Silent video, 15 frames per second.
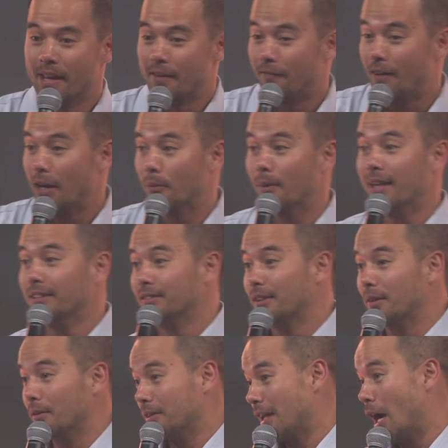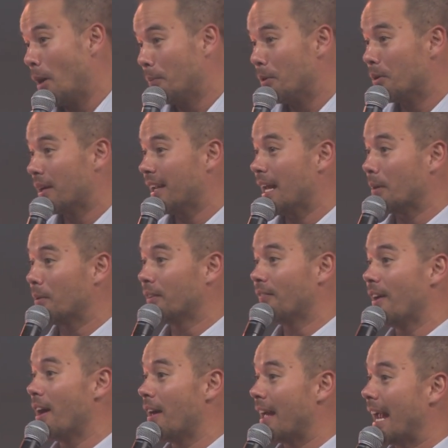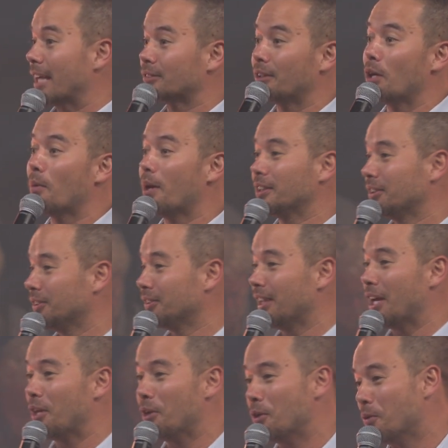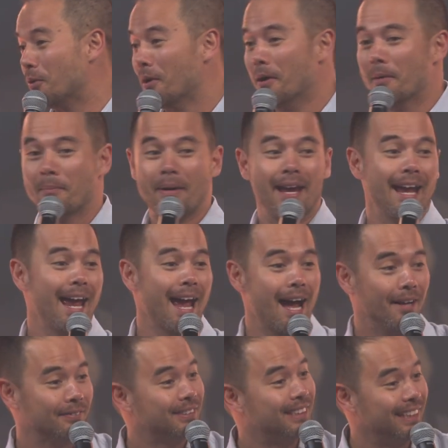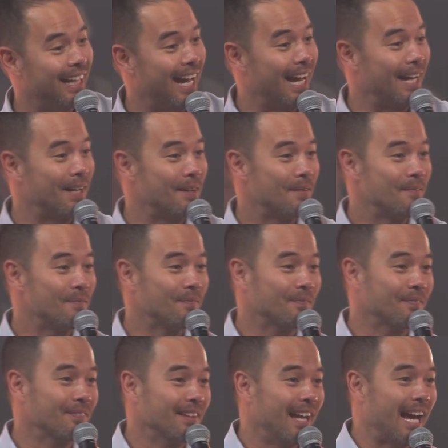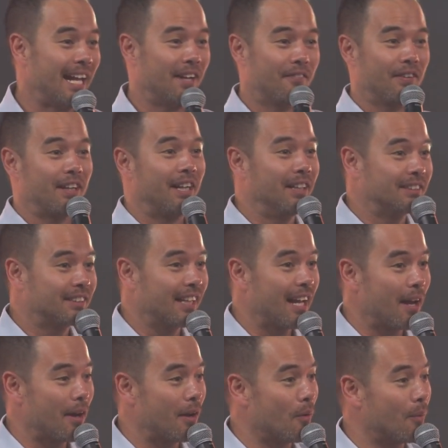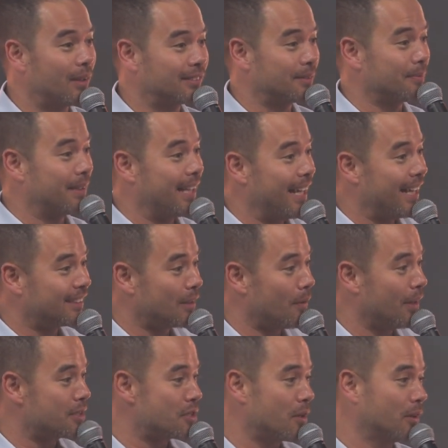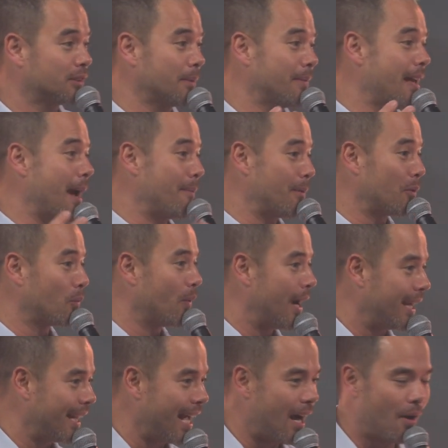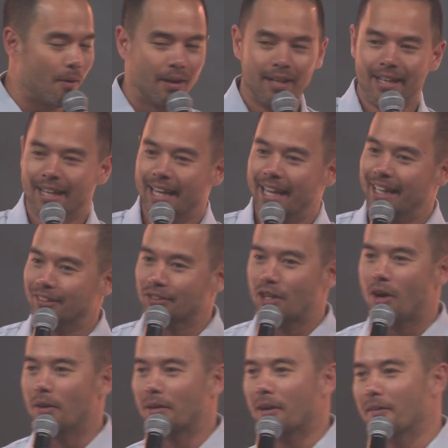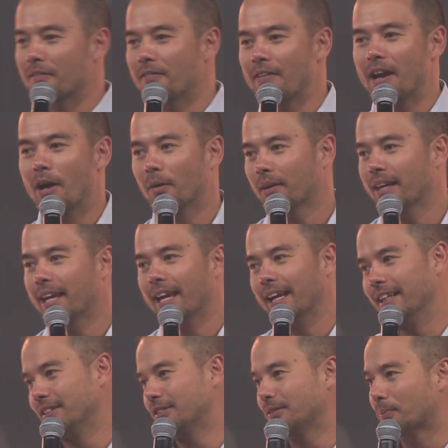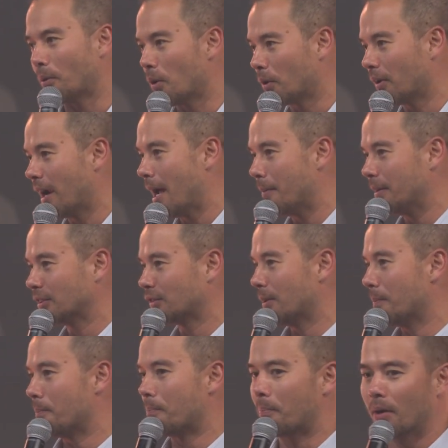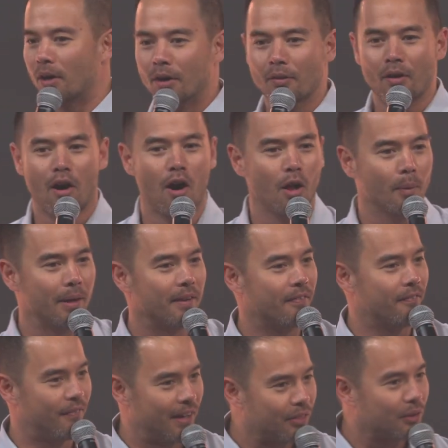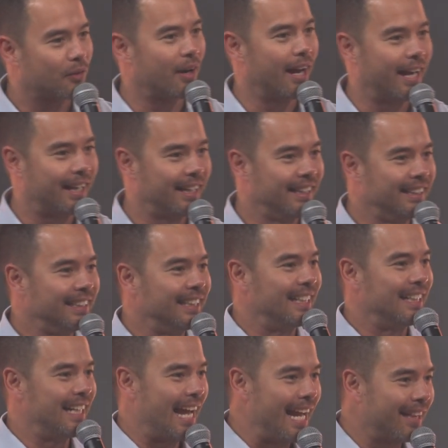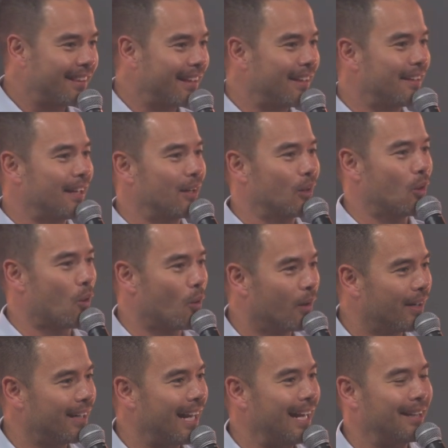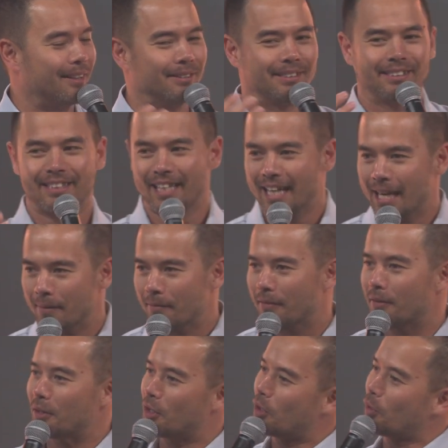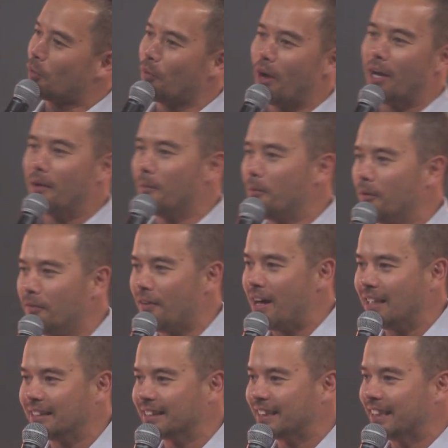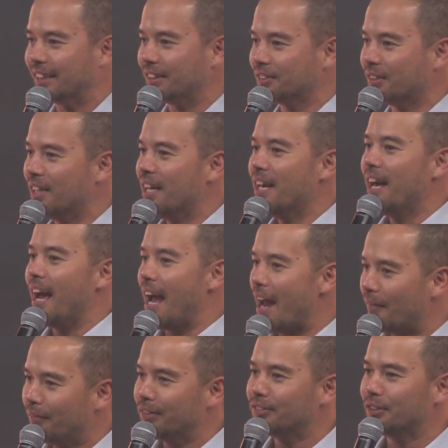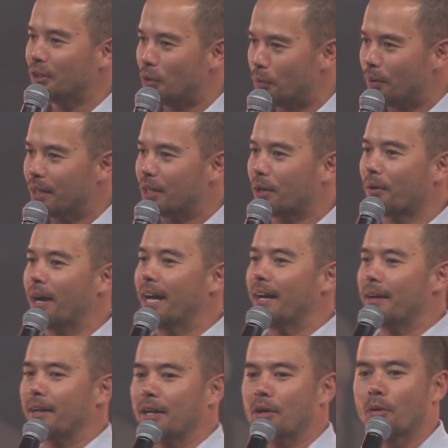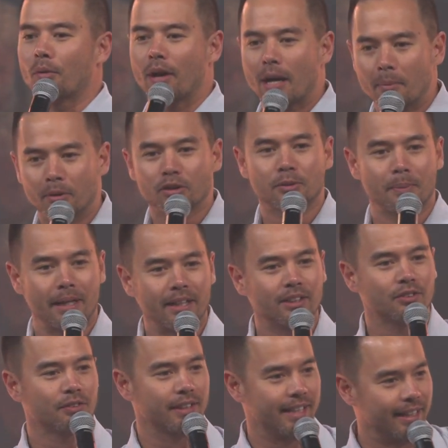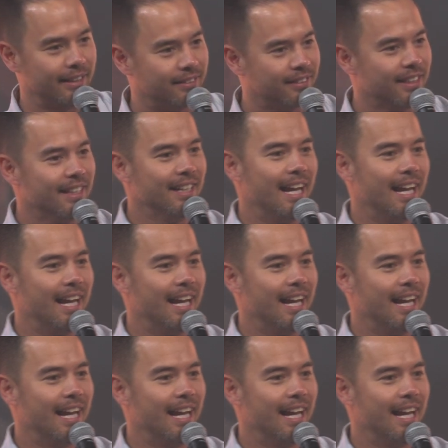and find ways to help you connect with Vail and answer any questions that you may have today. And if you're here today with some kids, I want to let you know something happening right now. It is called our Vail Kids program. It's from birth all the way to fifth grade. Nathan and Lauren and their team of incredible volunteers every single week create an incredible experience for kids